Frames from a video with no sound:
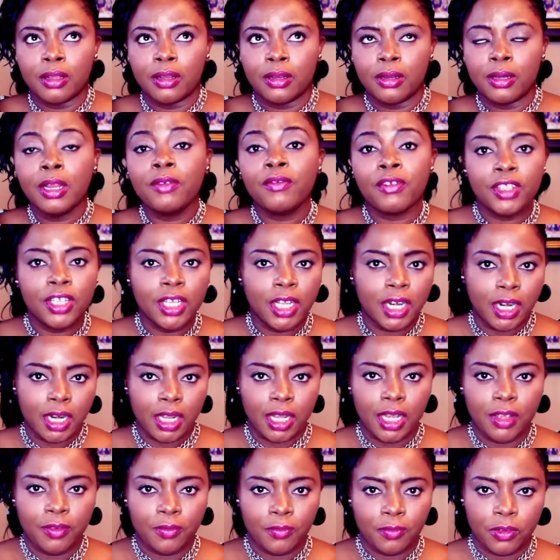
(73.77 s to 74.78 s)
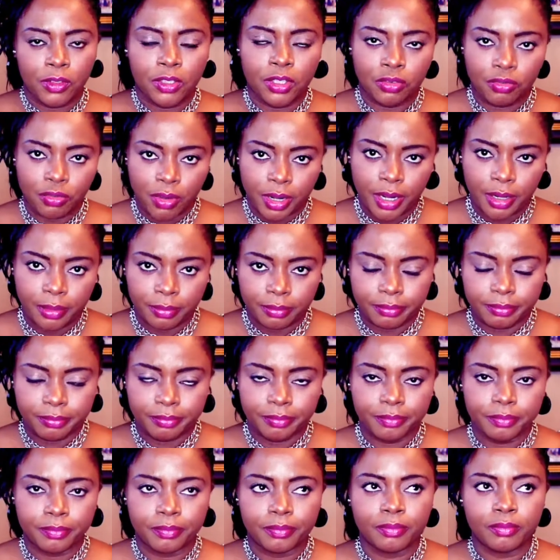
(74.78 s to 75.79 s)
living their life for the gram,
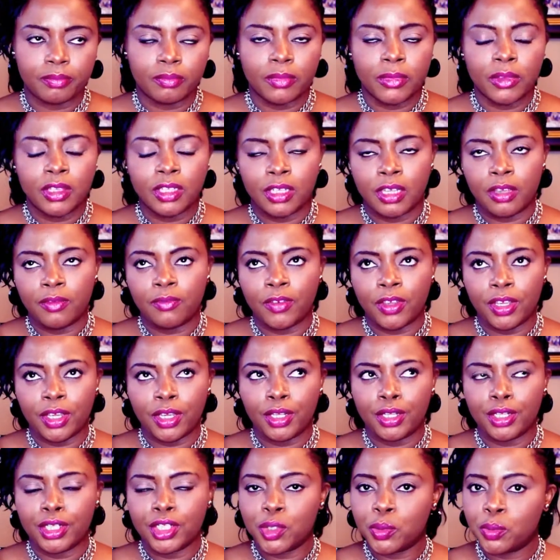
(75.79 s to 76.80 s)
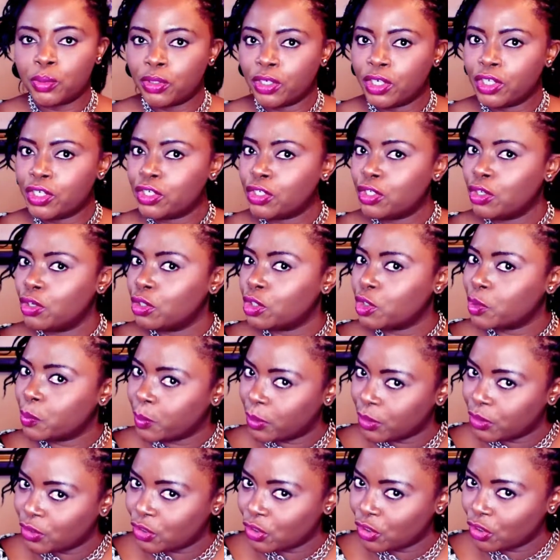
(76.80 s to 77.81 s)
giving inspirational
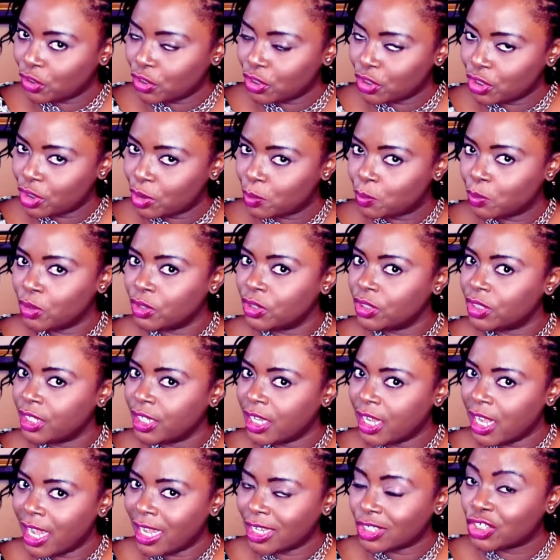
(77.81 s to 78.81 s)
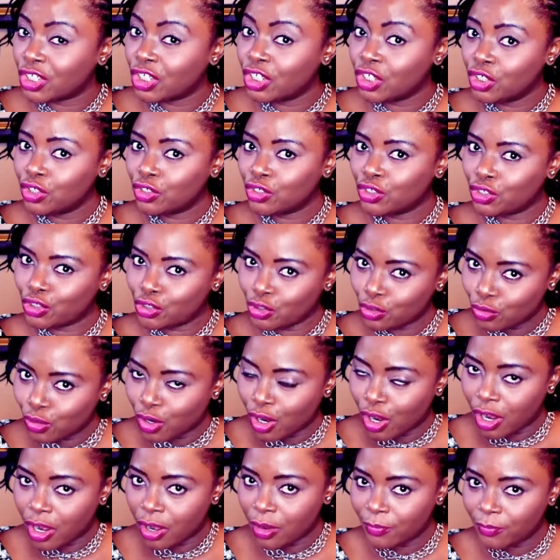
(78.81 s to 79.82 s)
speeches, but they're actually a show
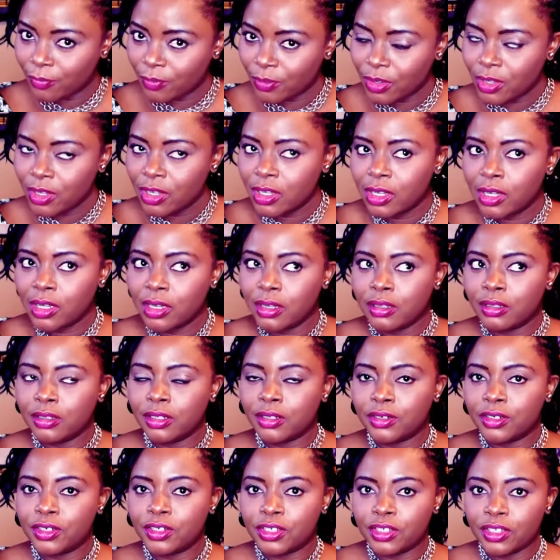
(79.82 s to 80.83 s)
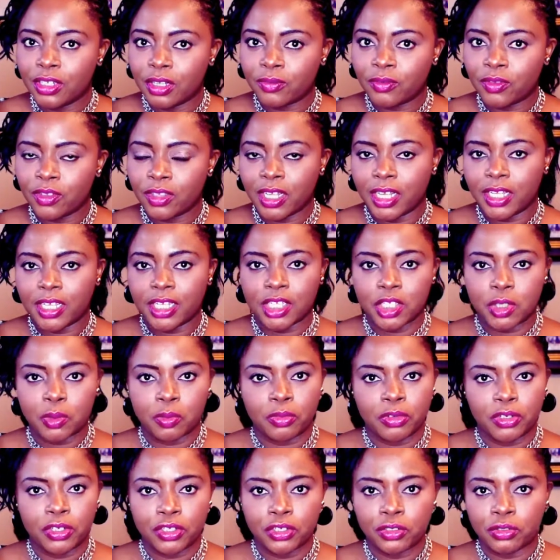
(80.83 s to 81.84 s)
off. There is nothing like
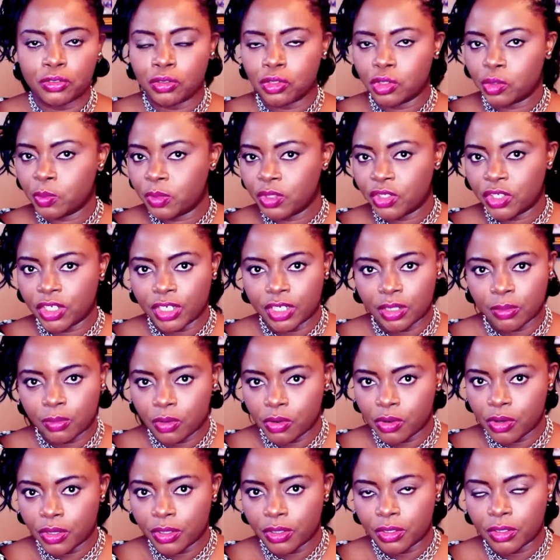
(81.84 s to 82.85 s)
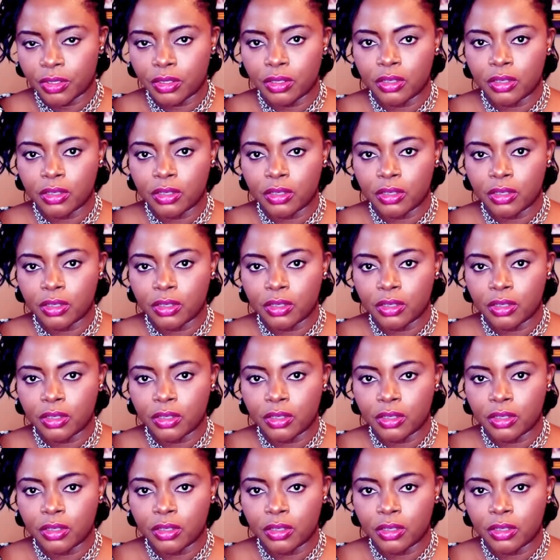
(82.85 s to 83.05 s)
inspirational speech anymore.